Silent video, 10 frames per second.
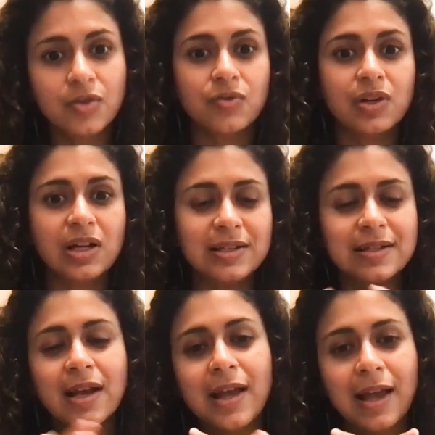
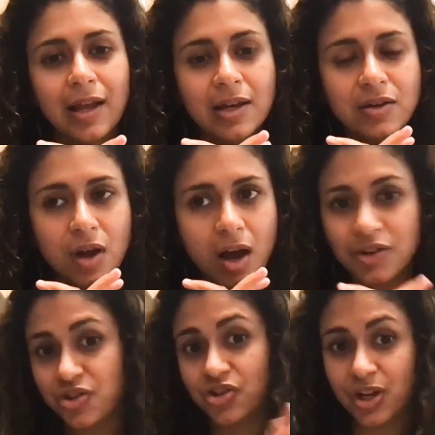increase in
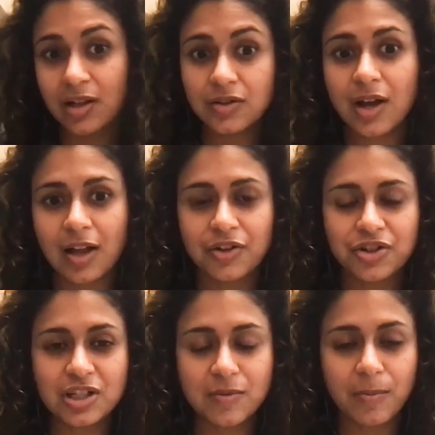not just childhood
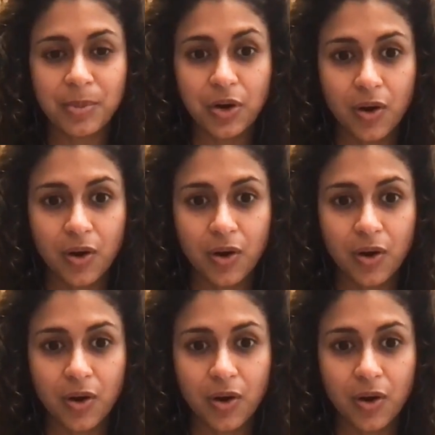allergies,